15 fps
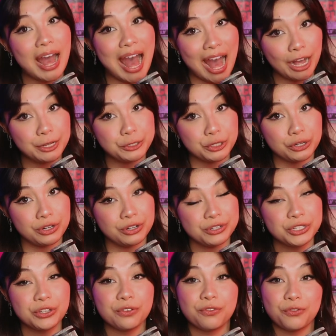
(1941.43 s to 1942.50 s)

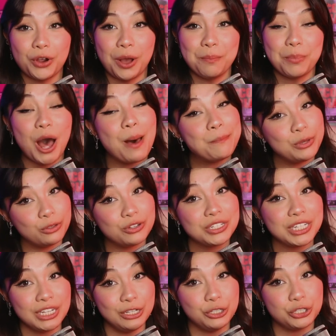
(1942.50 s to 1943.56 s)
actors from popular
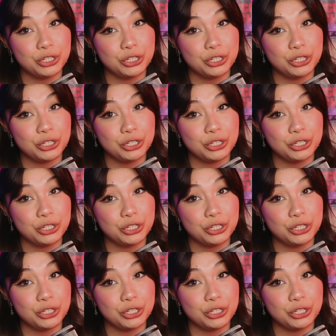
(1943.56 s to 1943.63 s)
teen